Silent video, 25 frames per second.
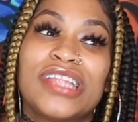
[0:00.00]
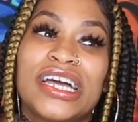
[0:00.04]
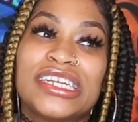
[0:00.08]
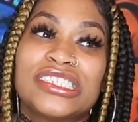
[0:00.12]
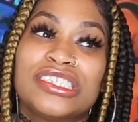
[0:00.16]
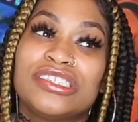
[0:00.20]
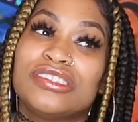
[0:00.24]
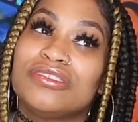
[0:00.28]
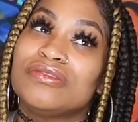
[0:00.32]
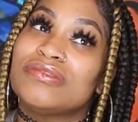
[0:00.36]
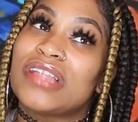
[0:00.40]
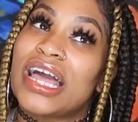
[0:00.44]
like
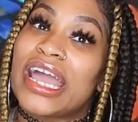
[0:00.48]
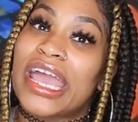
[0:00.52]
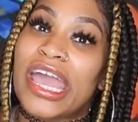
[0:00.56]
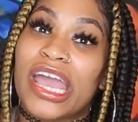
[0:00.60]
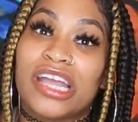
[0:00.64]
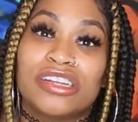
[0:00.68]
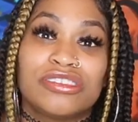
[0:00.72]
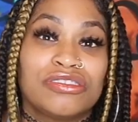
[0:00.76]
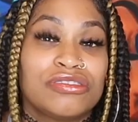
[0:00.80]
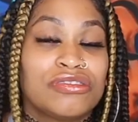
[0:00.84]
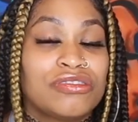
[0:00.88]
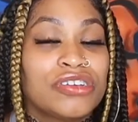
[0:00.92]
to do like
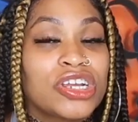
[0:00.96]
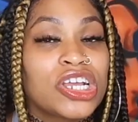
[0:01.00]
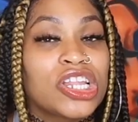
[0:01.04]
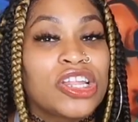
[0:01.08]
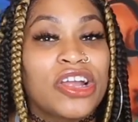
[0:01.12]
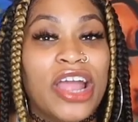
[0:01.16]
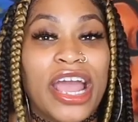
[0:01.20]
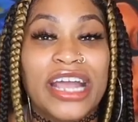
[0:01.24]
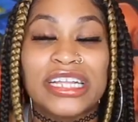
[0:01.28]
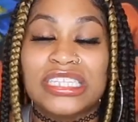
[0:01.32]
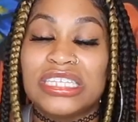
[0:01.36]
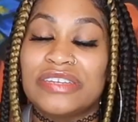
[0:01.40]

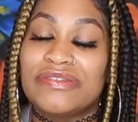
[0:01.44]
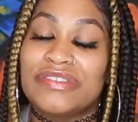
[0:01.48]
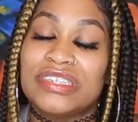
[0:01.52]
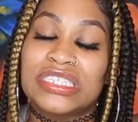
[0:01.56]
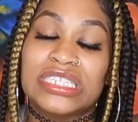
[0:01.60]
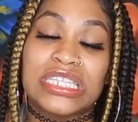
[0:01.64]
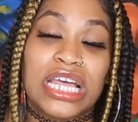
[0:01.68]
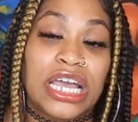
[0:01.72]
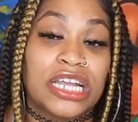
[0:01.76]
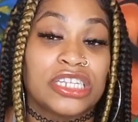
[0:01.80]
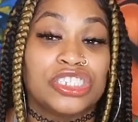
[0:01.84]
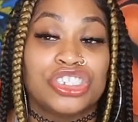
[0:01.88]
extracurricular
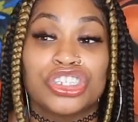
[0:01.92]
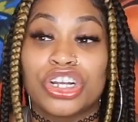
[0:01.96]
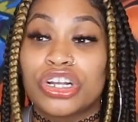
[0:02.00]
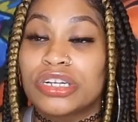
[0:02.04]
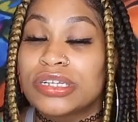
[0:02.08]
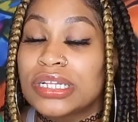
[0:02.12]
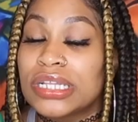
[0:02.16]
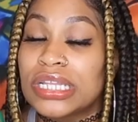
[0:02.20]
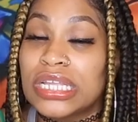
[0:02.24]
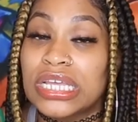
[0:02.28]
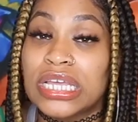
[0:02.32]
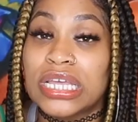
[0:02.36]
activities like
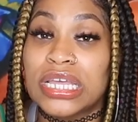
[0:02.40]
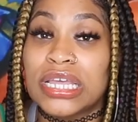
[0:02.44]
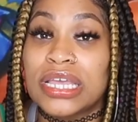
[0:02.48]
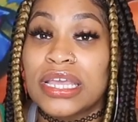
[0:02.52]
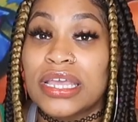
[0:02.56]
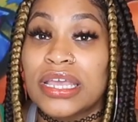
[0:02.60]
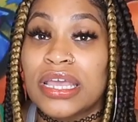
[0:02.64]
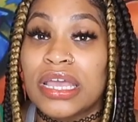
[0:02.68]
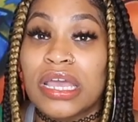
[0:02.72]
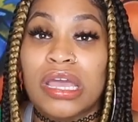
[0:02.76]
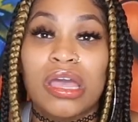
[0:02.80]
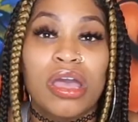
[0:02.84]

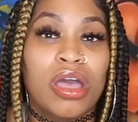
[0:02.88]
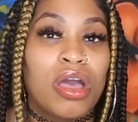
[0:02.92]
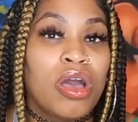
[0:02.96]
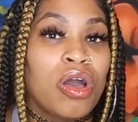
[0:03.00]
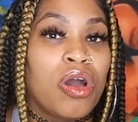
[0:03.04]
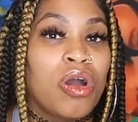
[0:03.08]
journaling